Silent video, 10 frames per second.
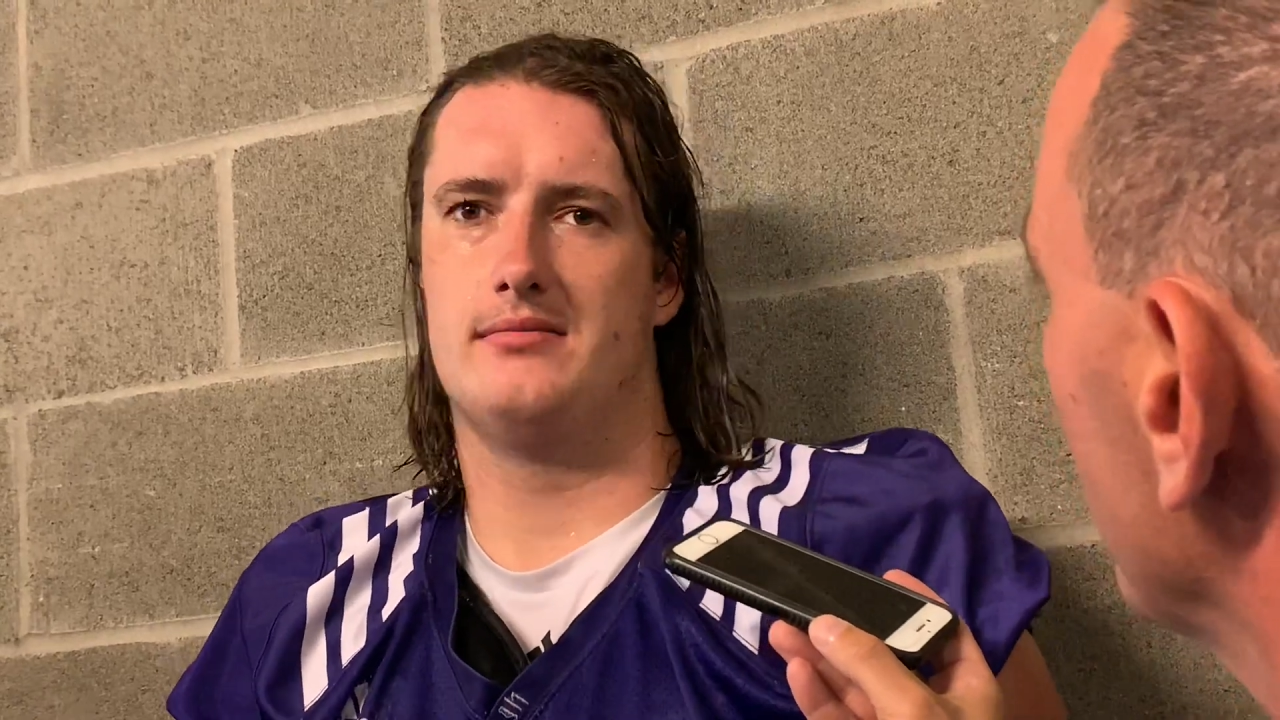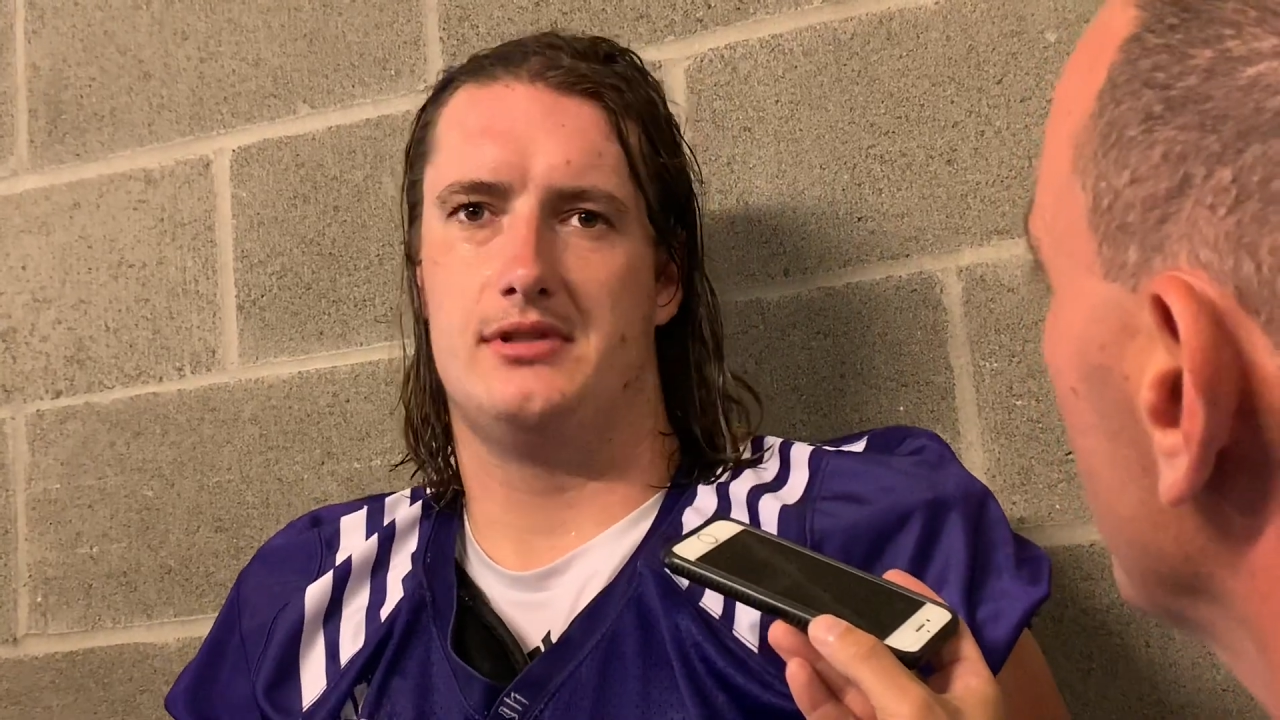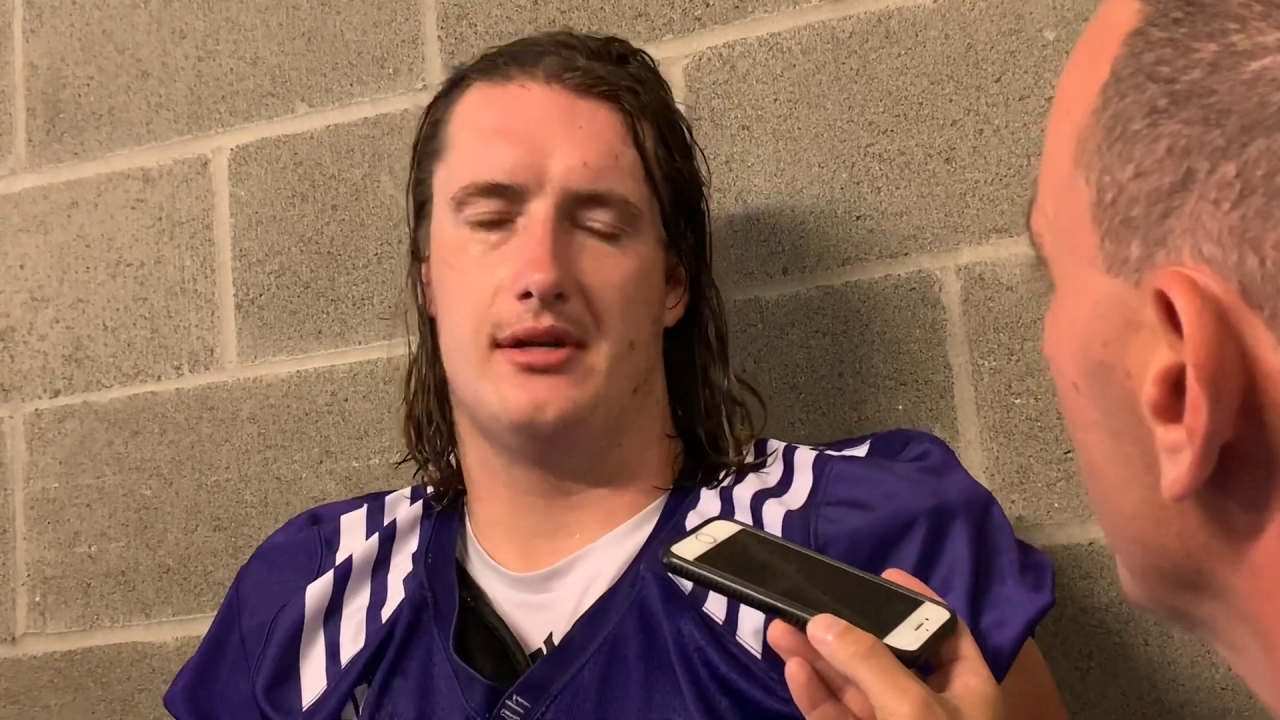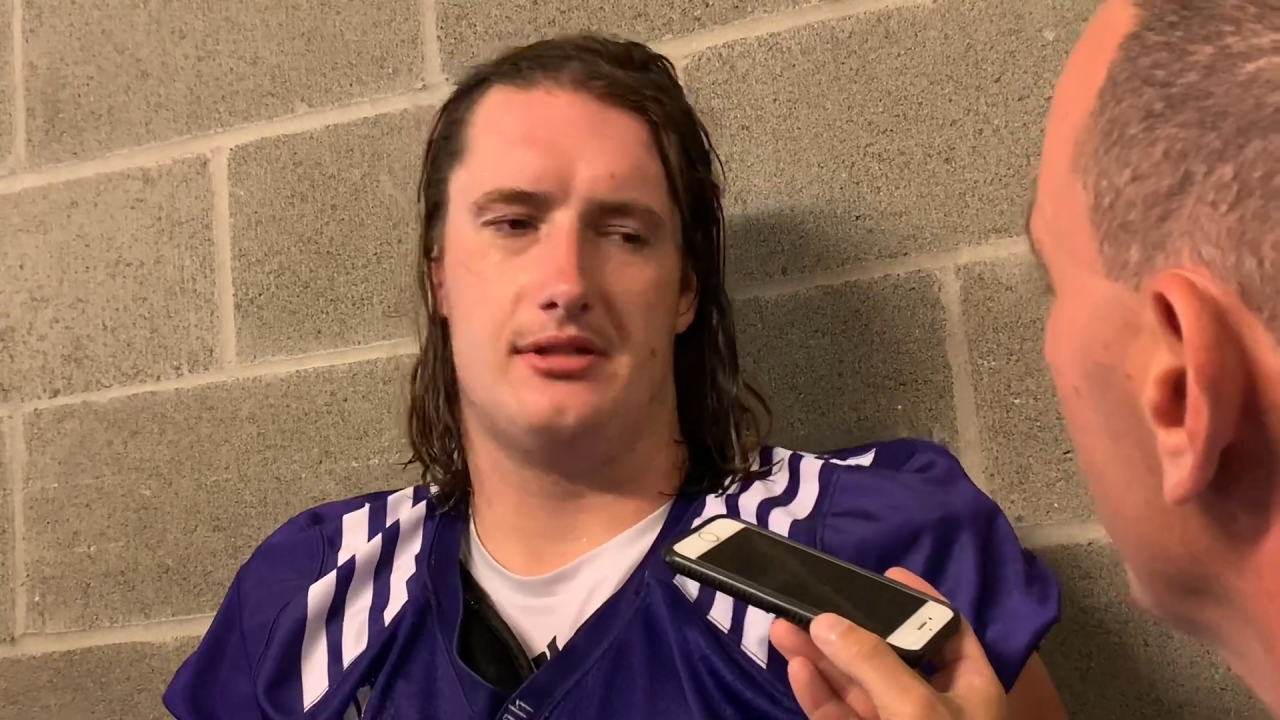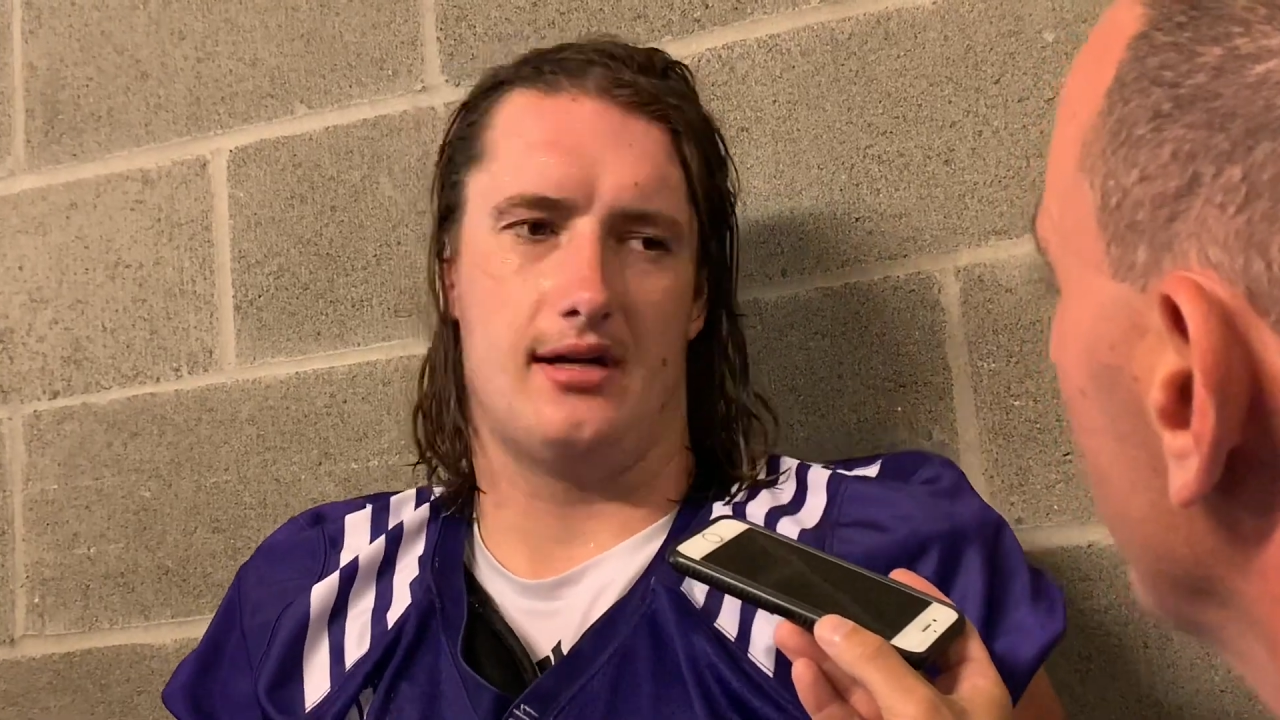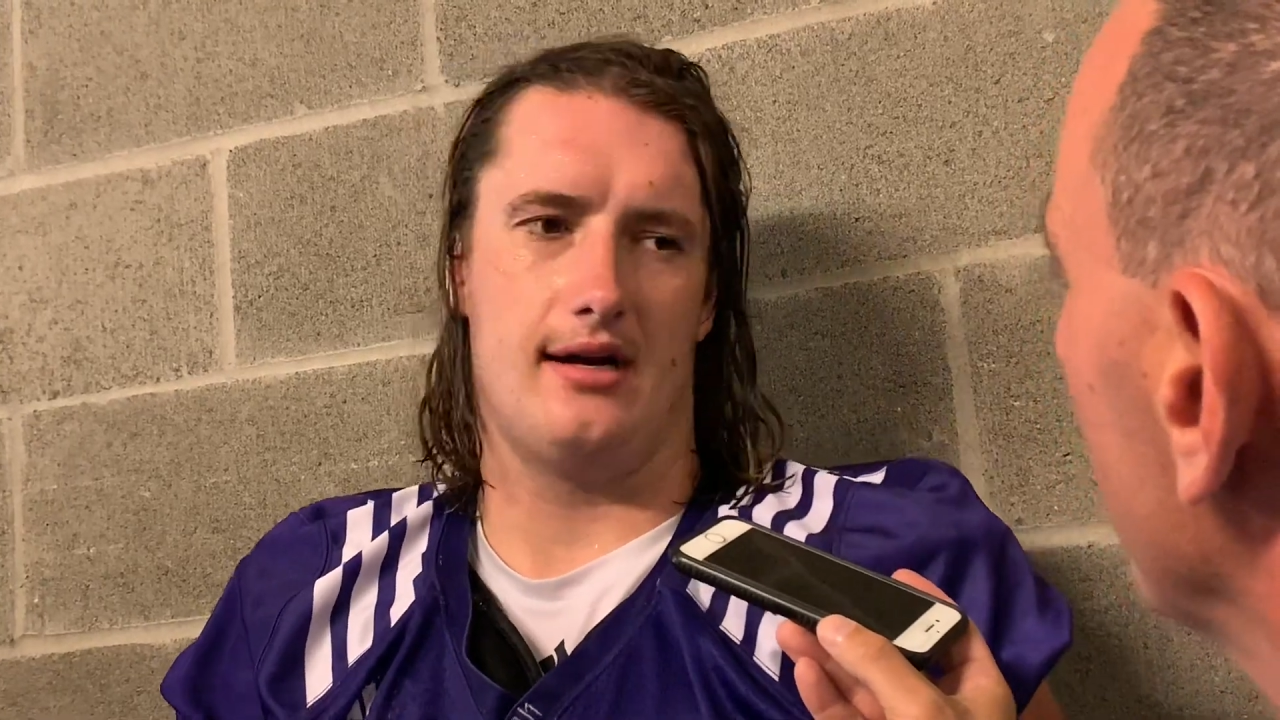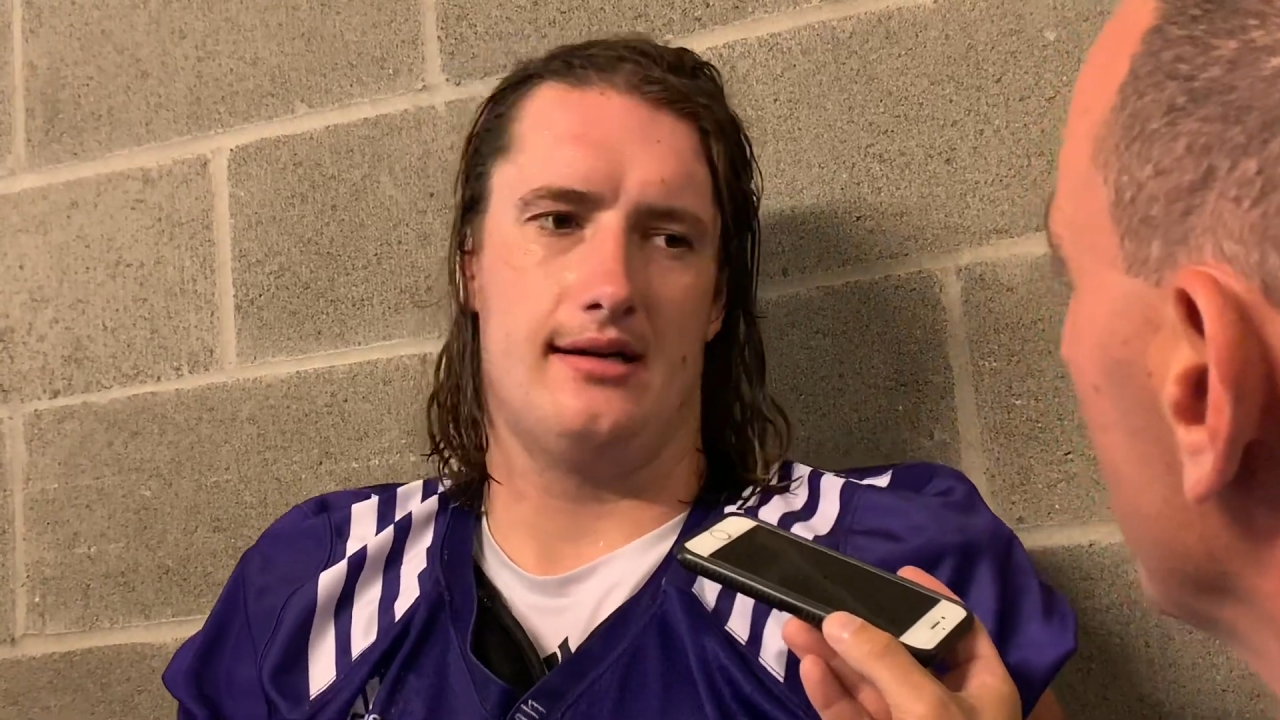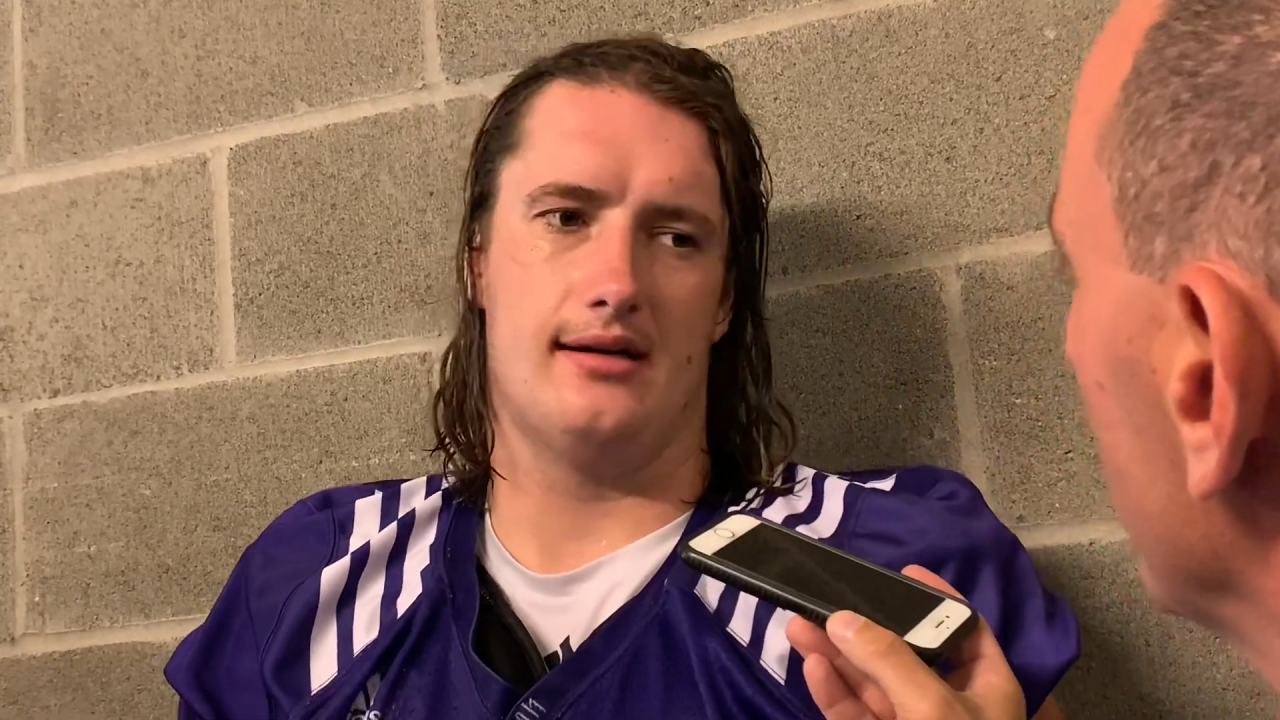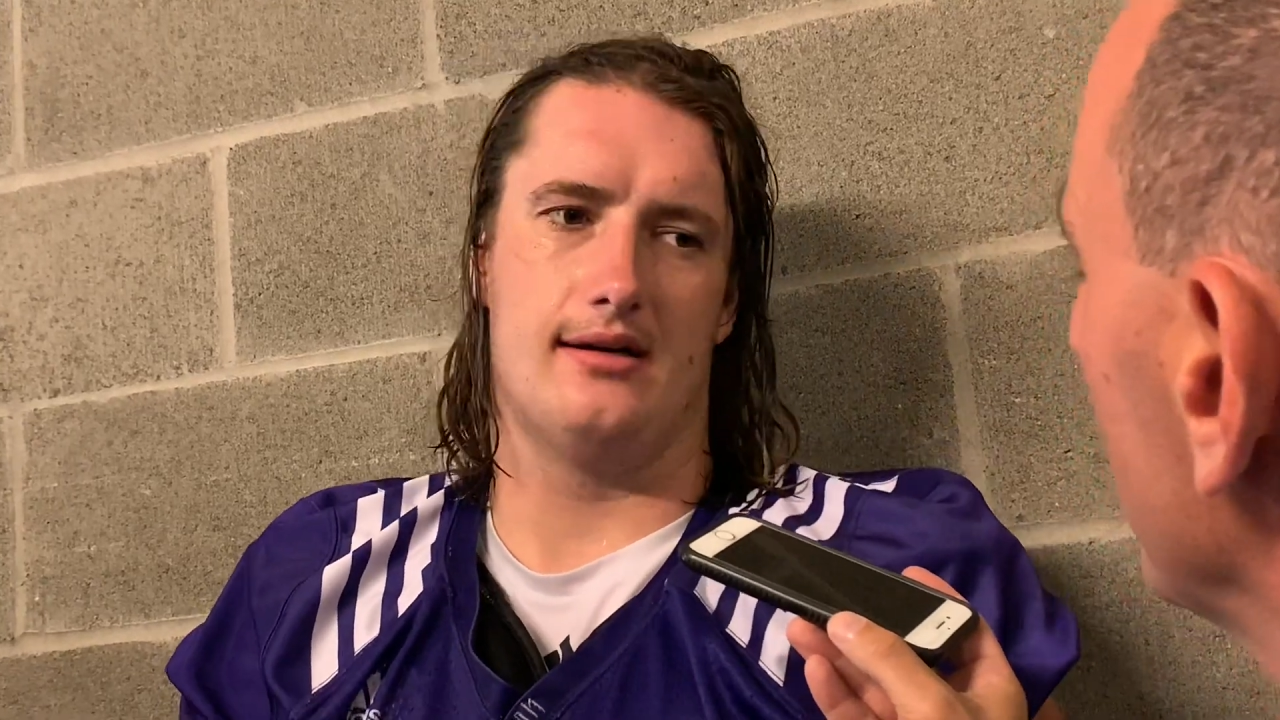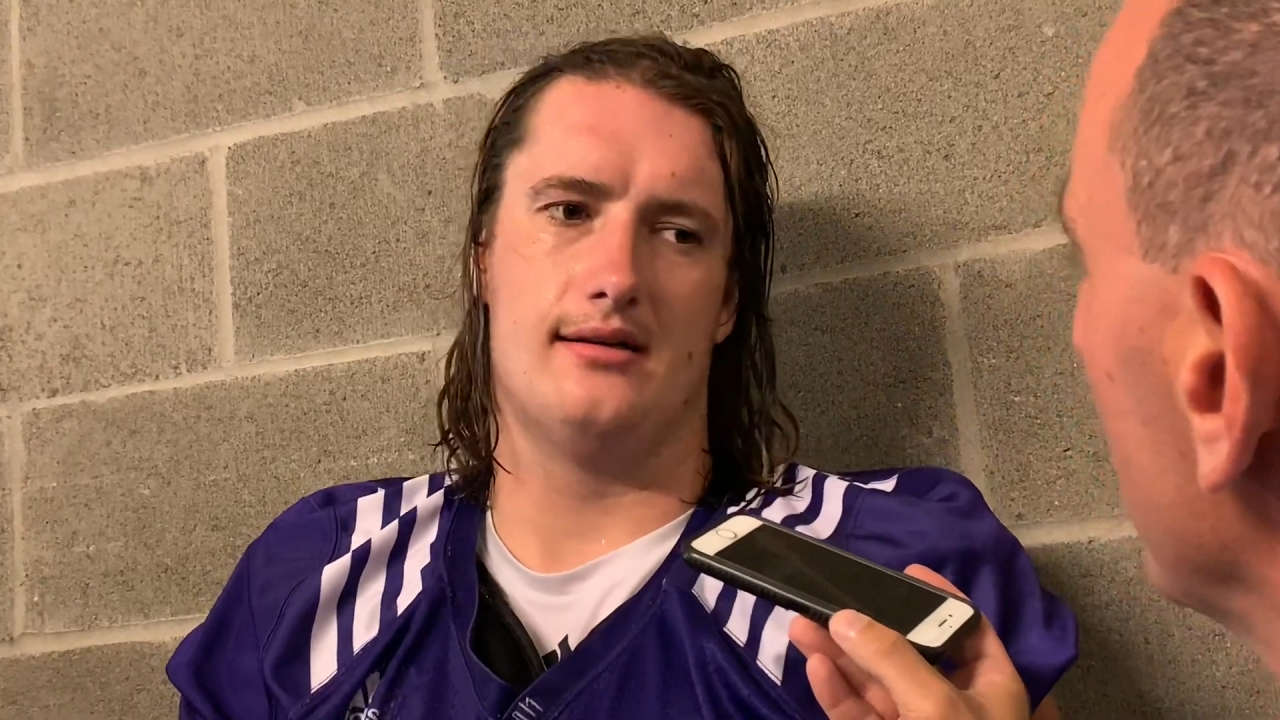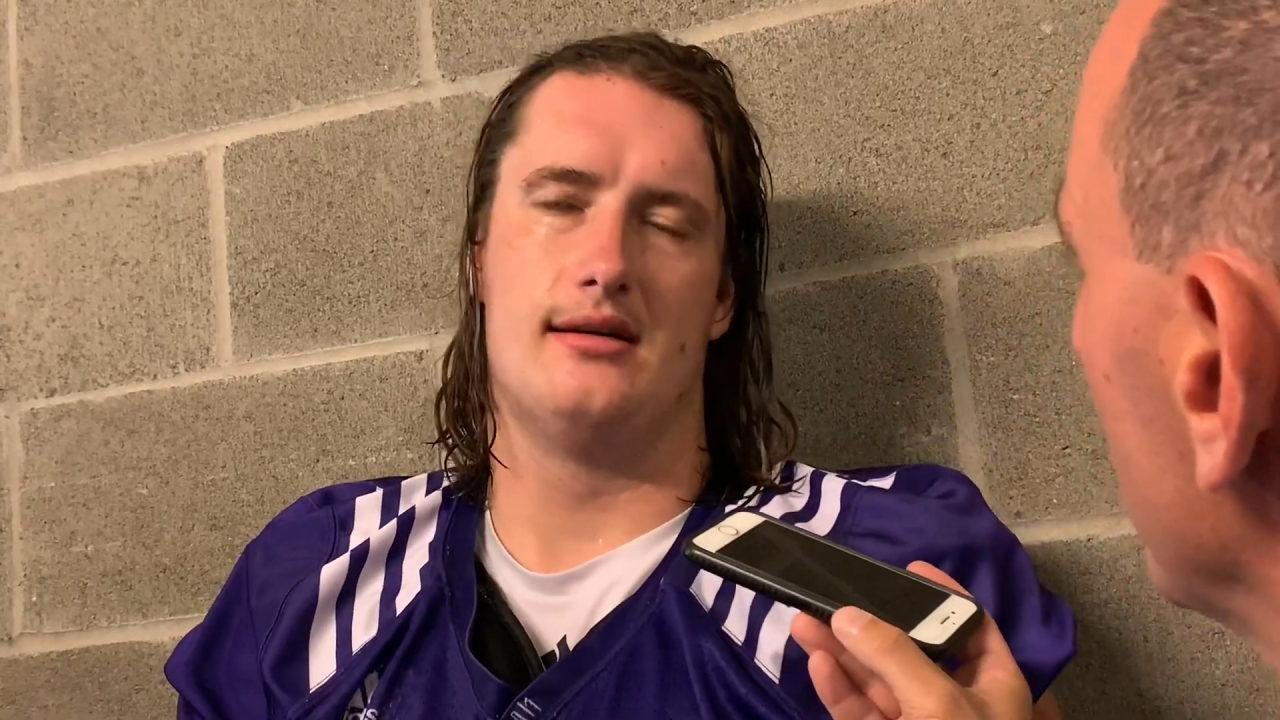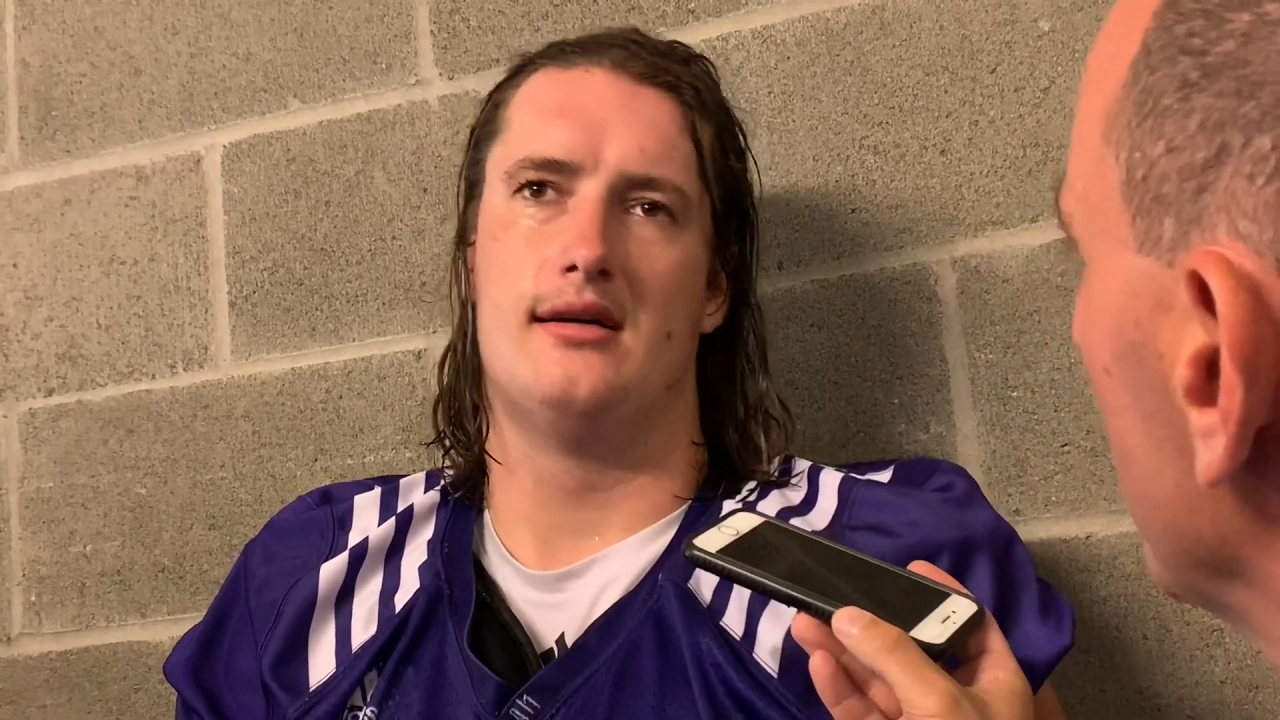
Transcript: Joe Tryon,